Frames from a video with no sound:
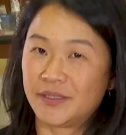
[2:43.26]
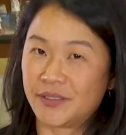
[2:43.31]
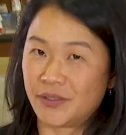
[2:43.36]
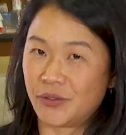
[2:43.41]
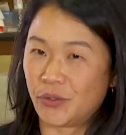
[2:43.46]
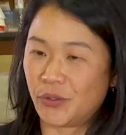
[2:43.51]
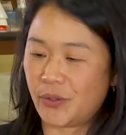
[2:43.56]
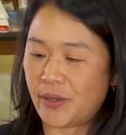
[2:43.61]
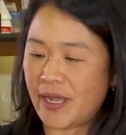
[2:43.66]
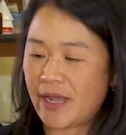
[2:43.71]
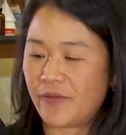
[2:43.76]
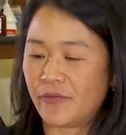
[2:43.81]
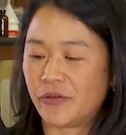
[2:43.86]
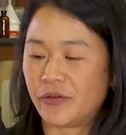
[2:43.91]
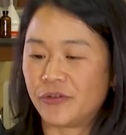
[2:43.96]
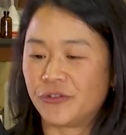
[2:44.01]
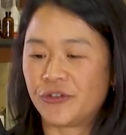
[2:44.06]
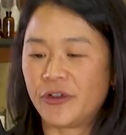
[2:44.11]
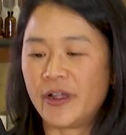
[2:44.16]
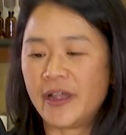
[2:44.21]
So you have
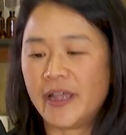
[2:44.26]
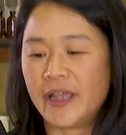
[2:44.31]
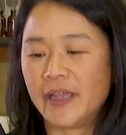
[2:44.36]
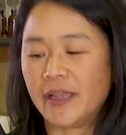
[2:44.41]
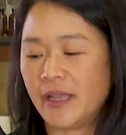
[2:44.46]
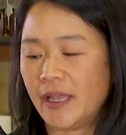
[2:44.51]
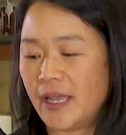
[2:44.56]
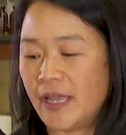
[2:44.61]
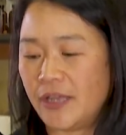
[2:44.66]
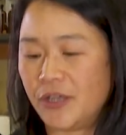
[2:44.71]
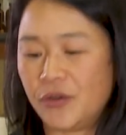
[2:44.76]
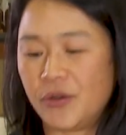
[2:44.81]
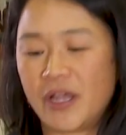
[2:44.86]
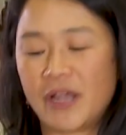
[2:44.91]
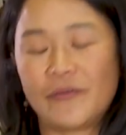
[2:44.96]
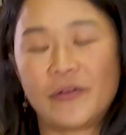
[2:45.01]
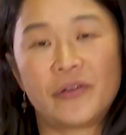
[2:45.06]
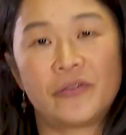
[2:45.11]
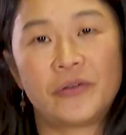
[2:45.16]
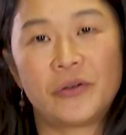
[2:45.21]
your drawing and you
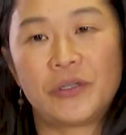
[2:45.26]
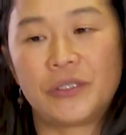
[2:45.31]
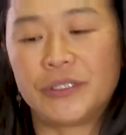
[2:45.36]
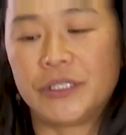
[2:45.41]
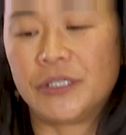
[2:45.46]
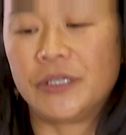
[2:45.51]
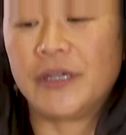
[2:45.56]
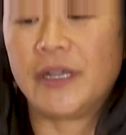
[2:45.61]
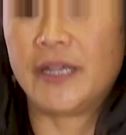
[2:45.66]
have your folder